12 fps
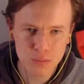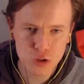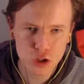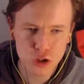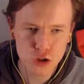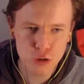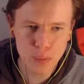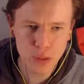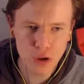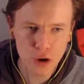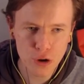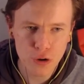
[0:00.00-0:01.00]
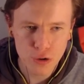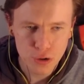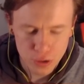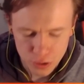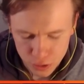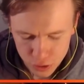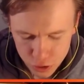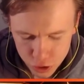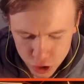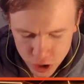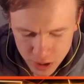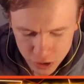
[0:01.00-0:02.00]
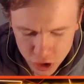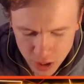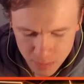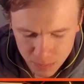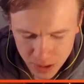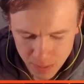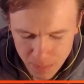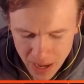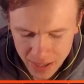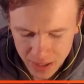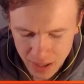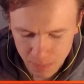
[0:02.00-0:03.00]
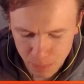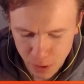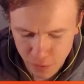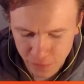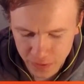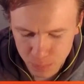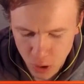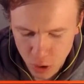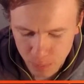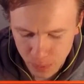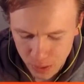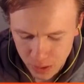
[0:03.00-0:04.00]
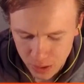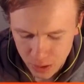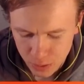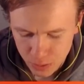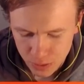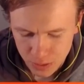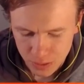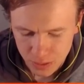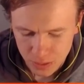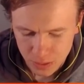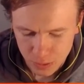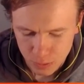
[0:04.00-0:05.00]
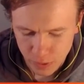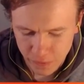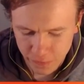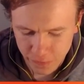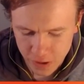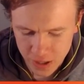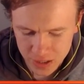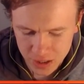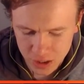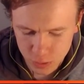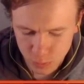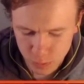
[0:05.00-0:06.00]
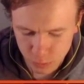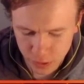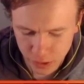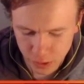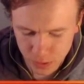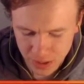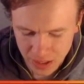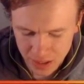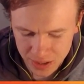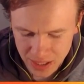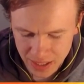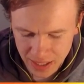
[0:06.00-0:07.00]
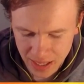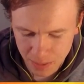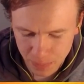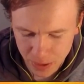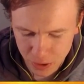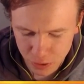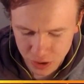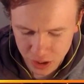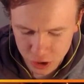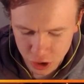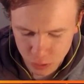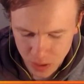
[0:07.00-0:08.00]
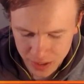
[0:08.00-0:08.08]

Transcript: Stupid, though. Champ, come back. Yep, perfect pop. We freeze because we really want the RC to get it, but I don't think she